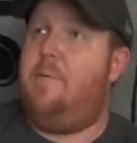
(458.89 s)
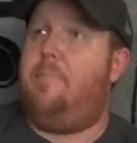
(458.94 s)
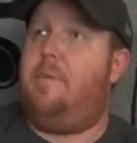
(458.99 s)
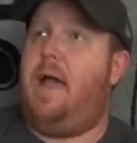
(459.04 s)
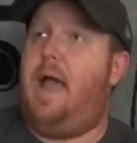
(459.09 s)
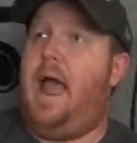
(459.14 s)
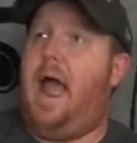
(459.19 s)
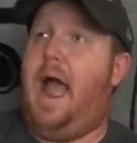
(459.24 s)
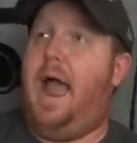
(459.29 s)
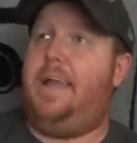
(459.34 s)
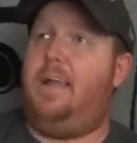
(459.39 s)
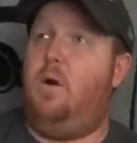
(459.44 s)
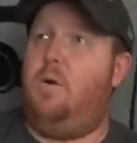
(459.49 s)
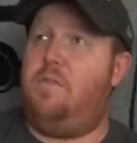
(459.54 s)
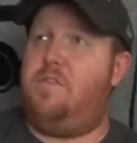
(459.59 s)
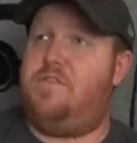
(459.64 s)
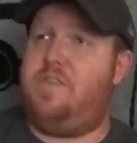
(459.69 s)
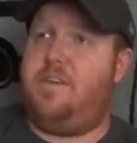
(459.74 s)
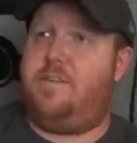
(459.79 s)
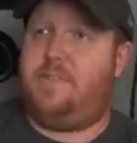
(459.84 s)
But I
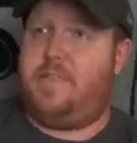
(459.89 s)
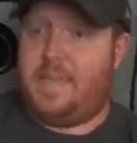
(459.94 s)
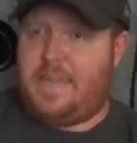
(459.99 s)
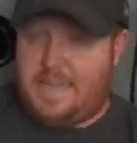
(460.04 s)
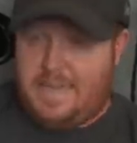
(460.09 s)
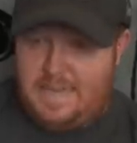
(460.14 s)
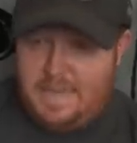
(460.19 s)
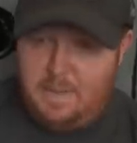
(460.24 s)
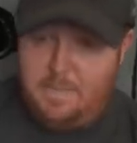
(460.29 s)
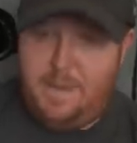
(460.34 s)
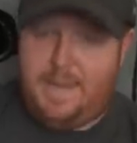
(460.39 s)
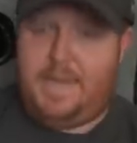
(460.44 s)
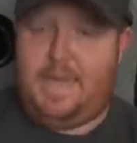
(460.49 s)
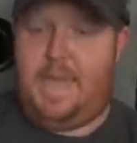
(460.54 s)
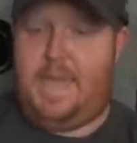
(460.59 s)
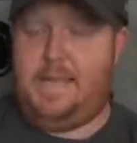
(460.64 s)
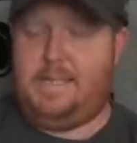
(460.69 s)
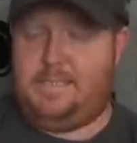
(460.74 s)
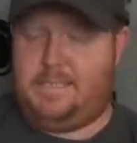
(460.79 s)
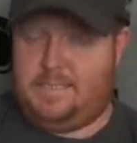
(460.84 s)
don't think the
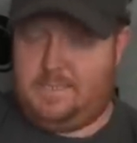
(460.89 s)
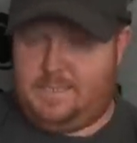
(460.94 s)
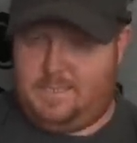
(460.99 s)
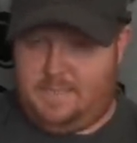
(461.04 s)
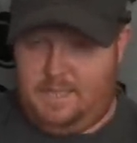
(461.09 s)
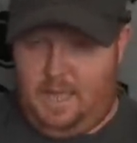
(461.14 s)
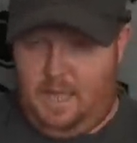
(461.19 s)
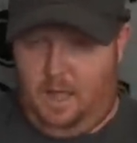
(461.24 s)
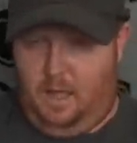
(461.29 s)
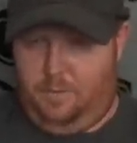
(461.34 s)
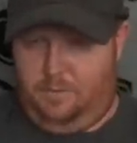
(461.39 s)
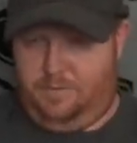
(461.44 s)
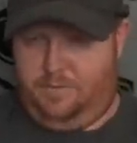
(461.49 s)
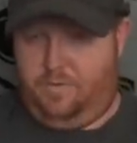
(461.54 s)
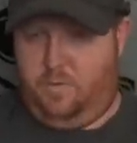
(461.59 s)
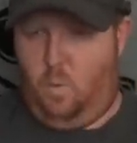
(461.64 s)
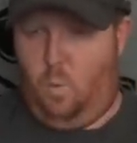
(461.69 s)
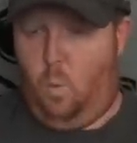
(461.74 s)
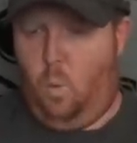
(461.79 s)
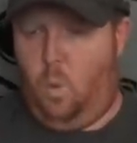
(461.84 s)
gimmick
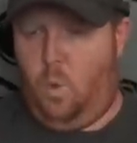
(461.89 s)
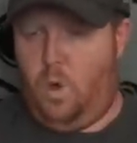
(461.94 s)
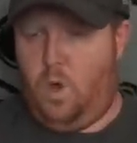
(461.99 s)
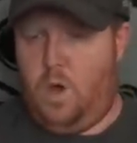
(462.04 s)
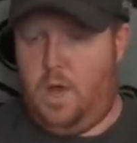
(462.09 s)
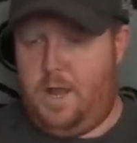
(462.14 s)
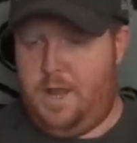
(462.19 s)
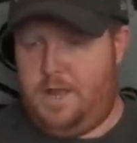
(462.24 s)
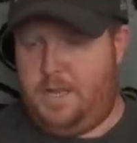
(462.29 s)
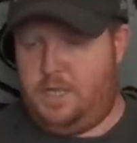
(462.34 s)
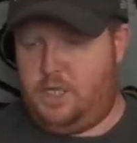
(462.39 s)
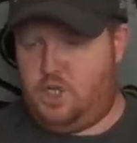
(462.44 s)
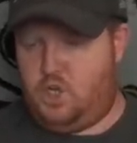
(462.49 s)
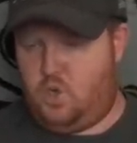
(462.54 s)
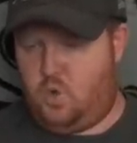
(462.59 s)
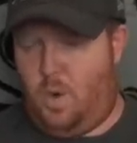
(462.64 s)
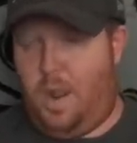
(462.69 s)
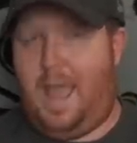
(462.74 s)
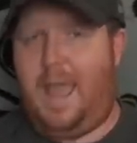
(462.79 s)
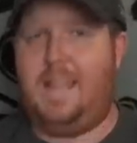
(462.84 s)
itself would
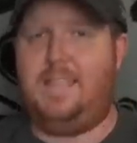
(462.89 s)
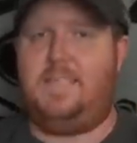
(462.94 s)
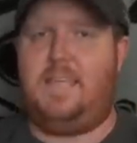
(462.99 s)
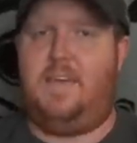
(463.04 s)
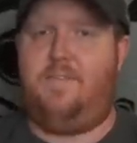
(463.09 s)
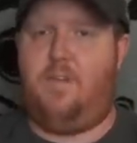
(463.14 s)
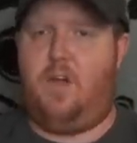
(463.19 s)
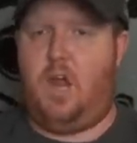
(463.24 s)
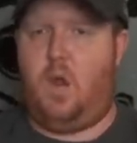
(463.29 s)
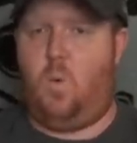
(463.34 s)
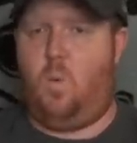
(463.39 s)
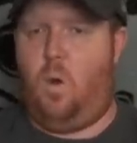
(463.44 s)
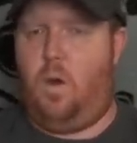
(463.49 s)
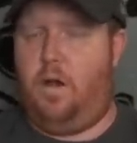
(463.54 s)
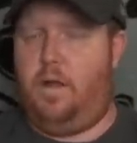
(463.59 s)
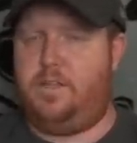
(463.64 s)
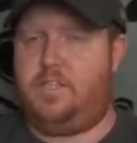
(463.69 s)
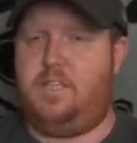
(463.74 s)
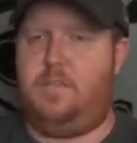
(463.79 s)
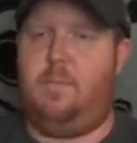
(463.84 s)
translate very
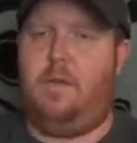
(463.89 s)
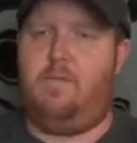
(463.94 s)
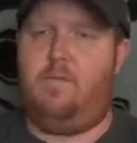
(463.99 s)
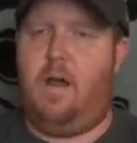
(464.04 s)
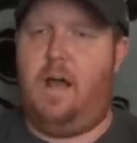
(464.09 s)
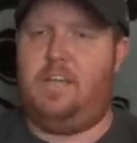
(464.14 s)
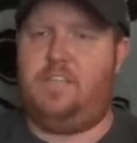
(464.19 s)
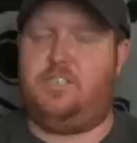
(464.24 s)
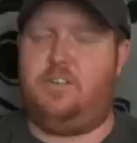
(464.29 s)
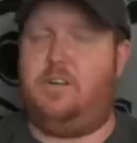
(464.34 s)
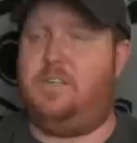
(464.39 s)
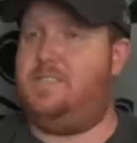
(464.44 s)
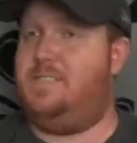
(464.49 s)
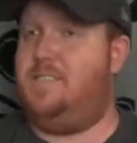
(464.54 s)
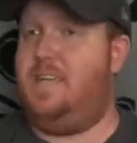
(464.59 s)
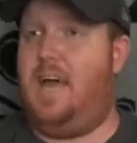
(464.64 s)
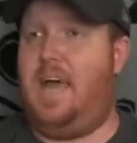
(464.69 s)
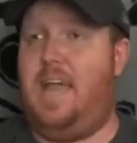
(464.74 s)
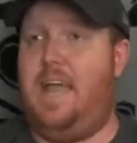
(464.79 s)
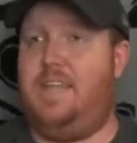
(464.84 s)
well to the main roster. It's
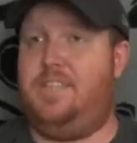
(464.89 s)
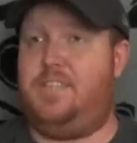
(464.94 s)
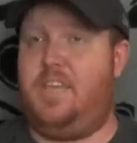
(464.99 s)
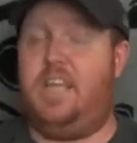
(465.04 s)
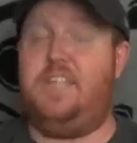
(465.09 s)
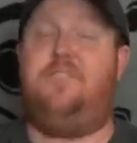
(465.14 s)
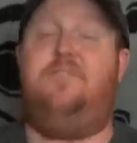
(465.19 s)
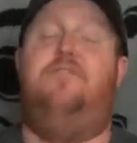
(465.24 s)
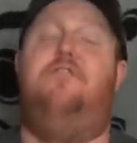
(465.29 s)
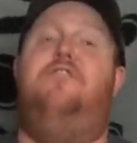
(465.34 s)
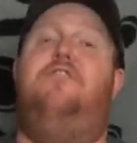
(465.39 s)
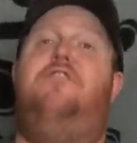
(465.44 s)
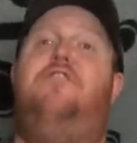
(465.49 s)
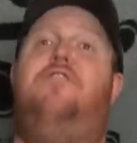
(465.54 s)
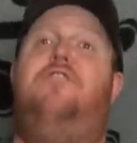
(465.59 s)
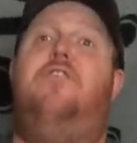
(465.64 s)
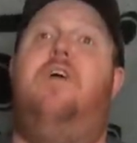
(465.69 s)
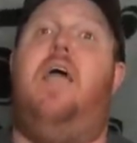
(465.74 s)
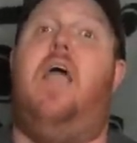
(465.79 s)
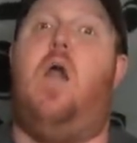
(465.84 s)
not, it's
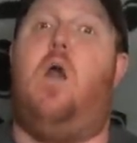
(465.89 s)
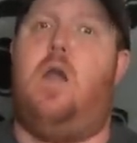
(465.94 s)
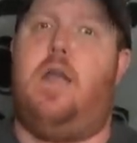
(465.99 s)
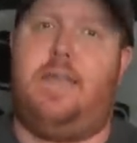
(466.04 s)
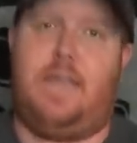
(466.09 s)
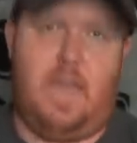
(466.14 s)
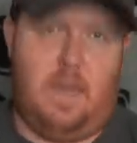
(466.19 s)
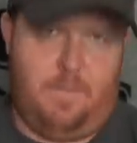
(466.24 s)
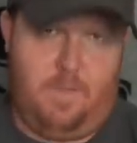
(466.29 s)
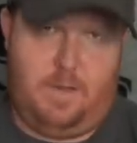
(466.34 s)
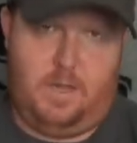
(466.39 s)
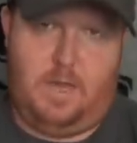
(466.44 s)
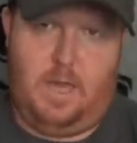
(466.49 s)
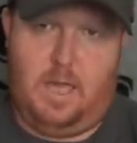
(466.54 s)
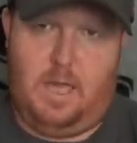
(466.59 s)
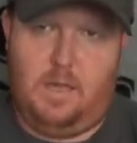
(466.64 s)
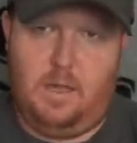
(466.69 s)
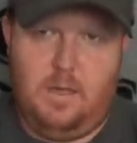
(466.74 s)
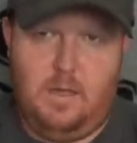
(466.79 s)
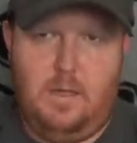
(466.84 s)
very
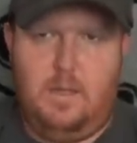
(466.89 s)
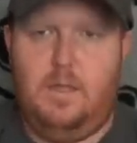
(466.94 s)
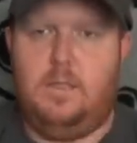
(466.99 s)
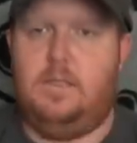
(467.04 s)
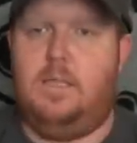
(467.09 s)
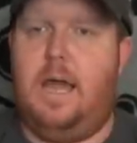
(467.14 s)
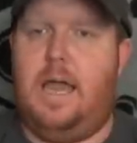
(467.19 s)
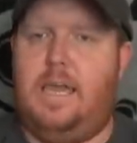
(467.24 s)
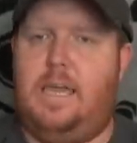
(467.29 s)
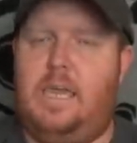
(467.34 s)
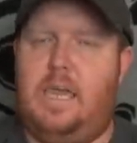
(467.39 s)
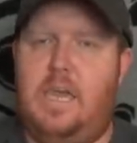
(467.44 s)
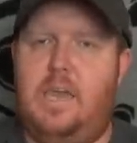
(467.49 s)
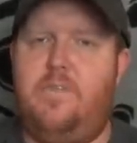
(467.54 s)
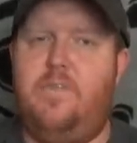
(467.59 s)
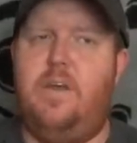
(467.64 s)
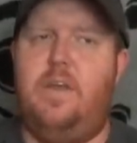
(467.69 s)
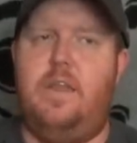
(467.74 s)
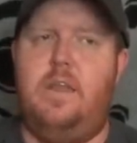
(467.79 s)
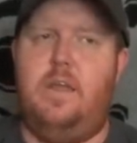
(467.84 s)
gimmicky. Like,
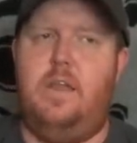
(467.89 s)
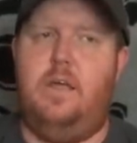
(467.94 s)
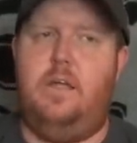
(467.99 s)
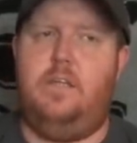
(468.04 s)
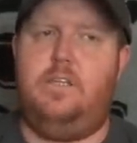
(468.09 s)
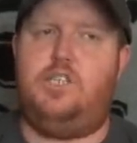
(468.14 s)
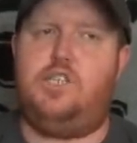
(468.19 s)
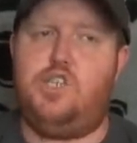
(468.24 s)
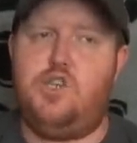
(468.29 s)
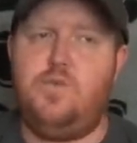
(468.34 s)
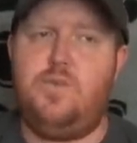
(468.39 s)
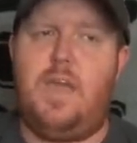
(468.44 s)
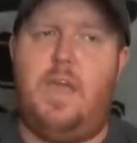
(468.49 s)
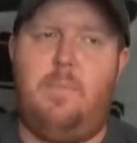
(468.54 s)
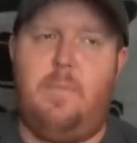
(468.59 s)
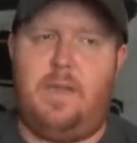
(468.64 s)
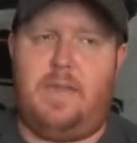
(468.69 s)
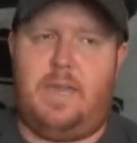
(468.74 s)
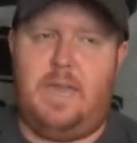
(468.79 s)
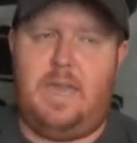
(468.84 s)
even too
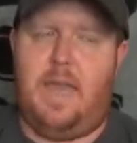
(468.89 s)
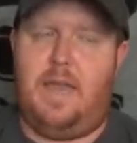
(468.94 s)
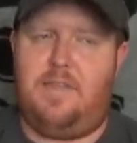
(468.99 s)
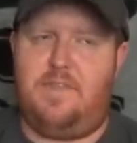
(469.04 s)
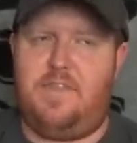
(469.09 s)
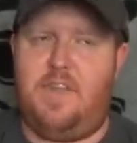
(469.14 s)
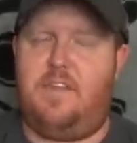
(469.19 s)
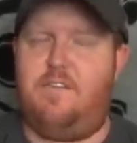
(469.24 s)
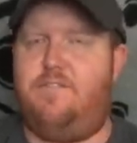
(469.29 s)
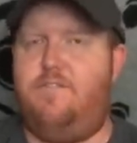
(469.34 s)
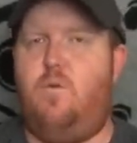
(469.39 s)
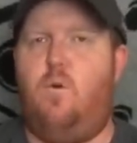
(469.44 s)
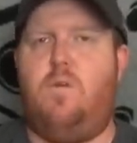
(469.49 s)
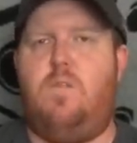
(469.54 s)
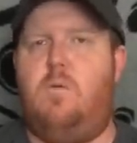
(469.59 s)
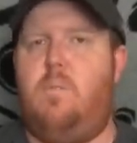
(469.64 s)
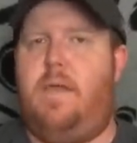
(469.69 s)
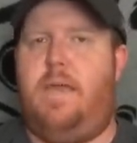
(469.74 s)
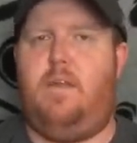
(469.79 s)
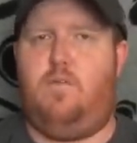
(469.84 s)
gimmicky, I think, for
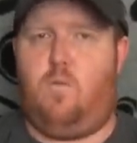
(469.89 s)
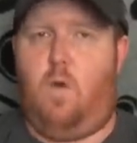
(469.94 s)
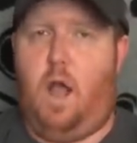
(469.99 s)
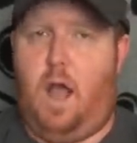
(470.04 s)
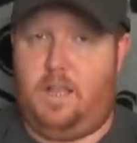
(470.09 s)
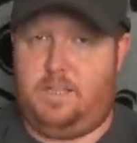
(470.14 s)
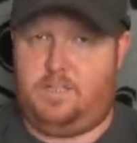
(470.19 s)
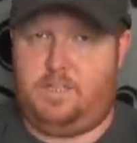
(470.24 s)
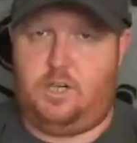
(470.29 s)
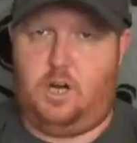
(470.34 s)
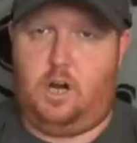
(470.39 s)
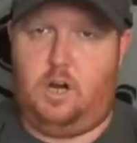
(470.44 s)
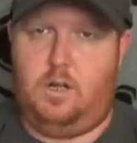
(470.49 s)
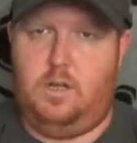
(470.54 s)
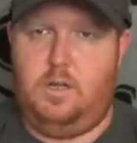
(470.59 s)
the main roster.